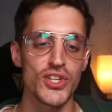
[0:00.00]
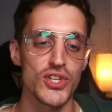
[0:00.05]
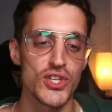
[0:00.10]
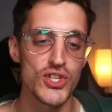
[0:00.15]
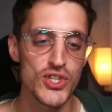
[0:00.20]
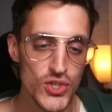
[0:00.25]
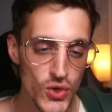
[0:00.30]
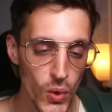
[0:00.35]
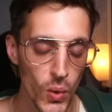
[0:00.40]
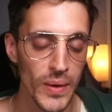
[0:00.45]
the
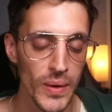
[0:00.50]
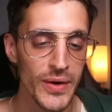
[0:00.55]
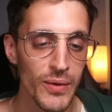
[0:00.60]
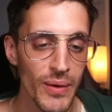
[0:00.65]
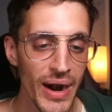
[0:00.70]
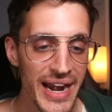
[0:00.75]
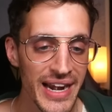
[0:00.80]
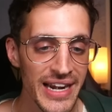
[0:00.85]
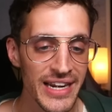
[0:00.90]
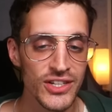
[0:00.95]
story
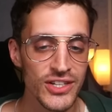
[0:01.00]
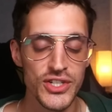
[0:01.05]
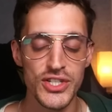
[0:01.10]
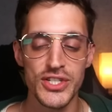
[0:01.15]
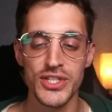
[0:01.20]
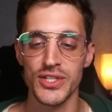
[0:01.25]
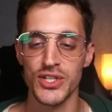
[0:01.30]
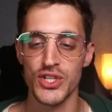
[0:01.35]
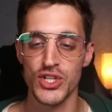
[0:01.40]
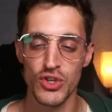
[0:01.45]
writing,
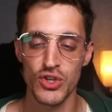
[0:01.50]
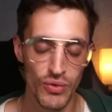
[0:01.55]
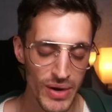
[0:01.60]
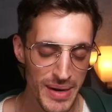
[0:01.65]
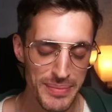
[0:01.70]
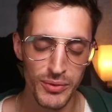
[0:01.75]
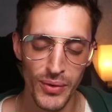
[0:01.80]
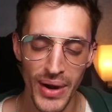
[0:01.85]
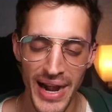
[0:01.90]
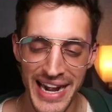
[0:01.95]
just the
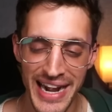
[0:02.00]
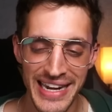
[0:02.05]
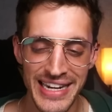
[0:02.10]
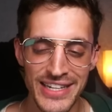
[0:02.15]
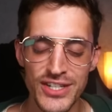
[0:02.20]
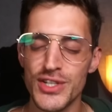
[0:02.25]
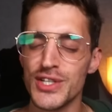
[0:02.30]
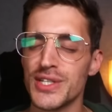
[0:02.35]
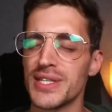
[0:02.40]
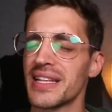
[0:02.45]
script writing,
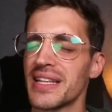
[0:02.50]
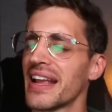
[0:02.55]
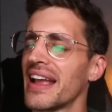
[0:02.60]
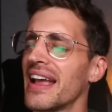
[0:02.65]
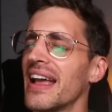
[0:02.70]
just...